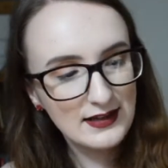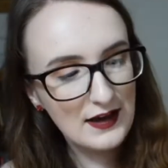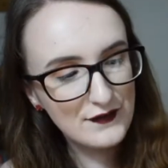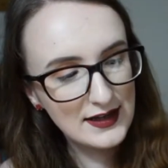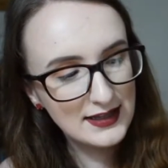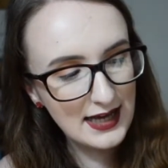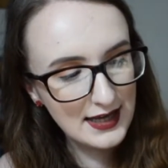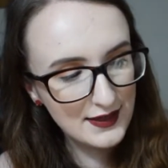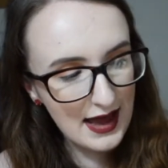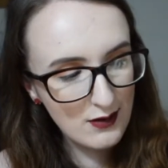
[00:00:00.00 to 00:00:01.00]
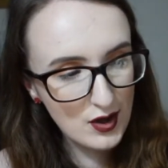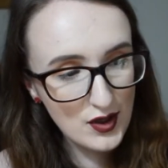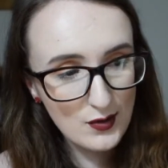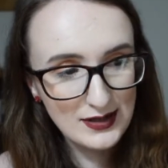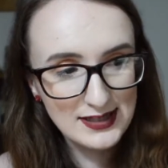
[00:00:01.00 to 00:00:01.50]
I feel like that one
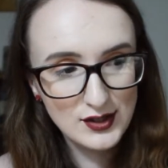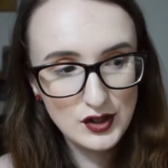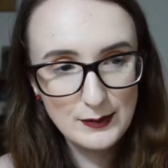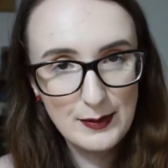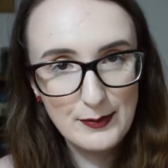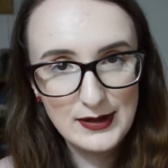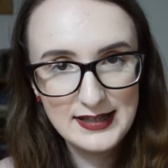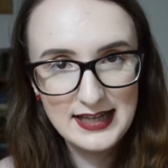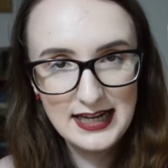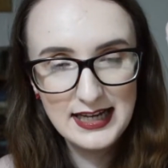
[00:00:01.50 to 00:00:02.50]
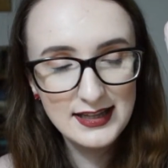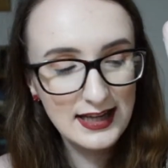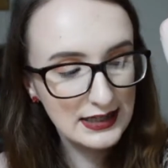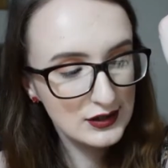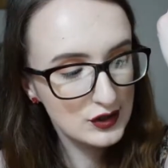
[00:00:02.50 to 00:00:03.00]
though is super pretty,
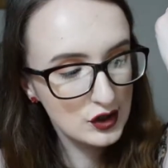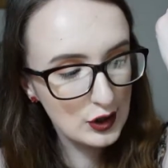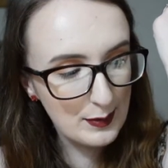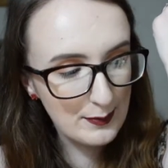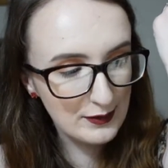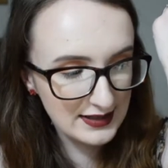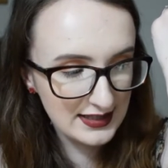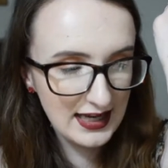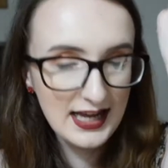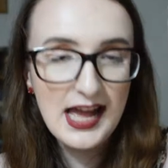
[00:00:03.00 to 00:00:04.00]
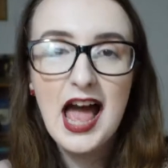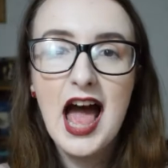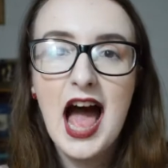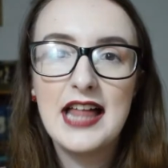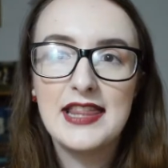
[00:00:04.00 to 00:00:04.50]
like super pretty.
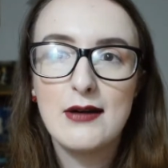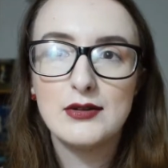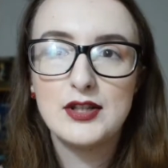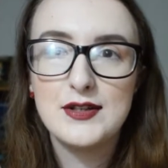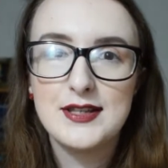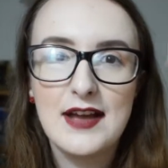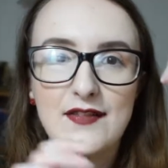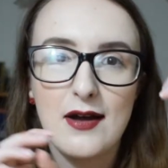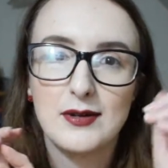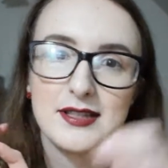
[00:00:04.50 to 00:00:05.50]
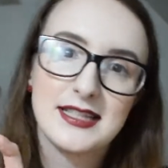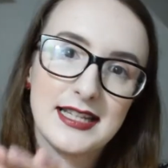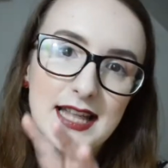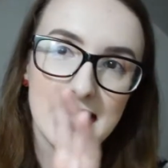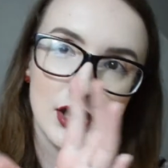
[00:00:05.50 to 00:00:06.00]
And I would use that if I wanted
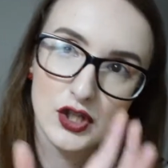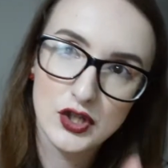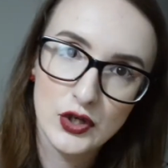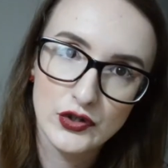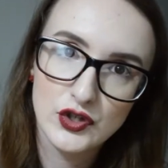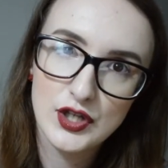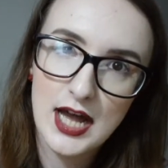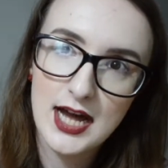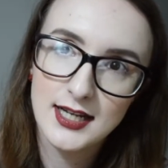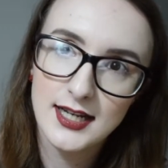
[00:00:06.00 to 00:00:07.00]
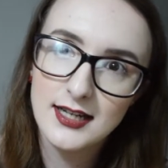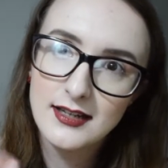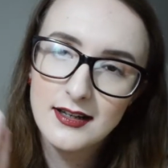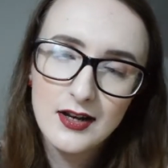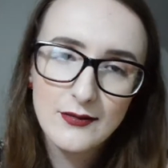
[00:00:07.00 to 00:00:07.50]
it like a touch darker,
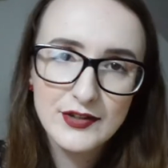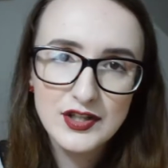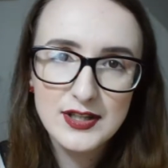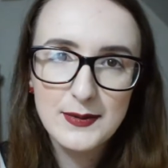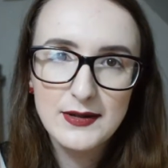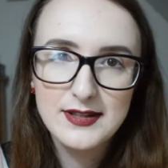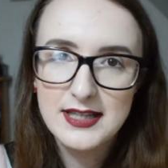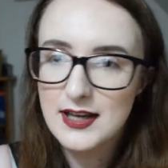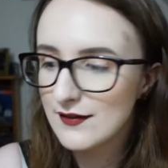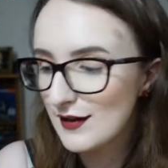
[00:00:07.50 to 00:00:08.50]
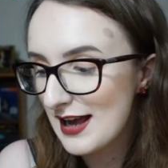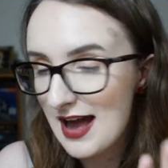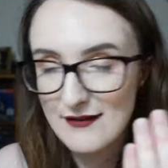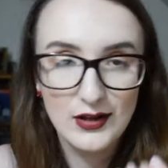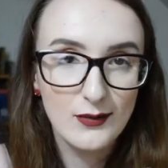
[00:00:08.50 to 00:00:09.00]
which is the beauty of like
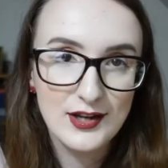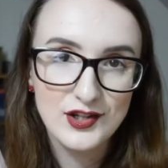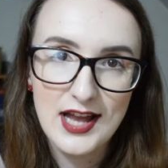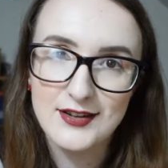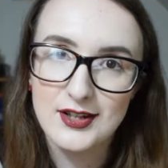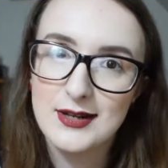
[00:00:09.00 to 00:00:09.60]
having a wet shadow.